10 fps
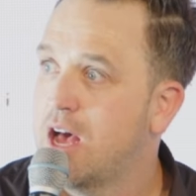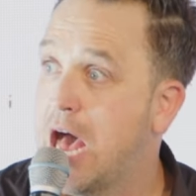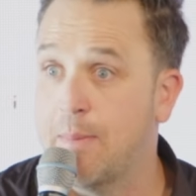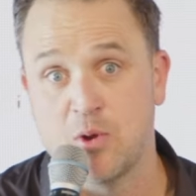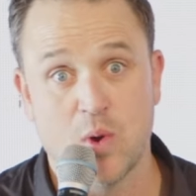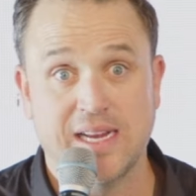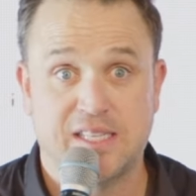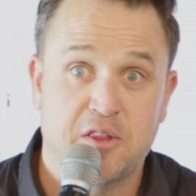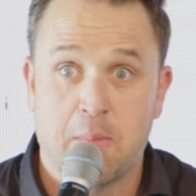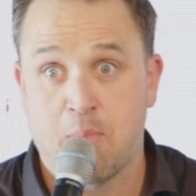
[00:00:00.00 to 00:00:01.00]
I've been
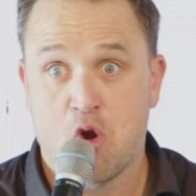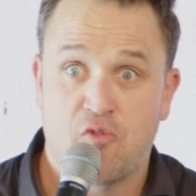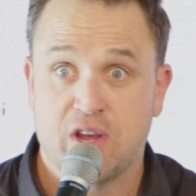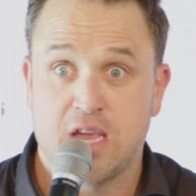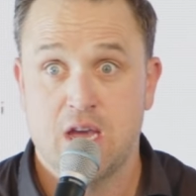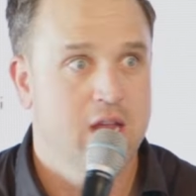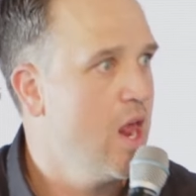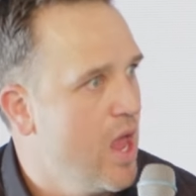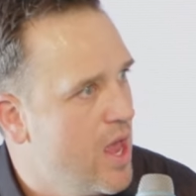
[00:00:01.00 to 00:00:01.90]
raising the perfect kid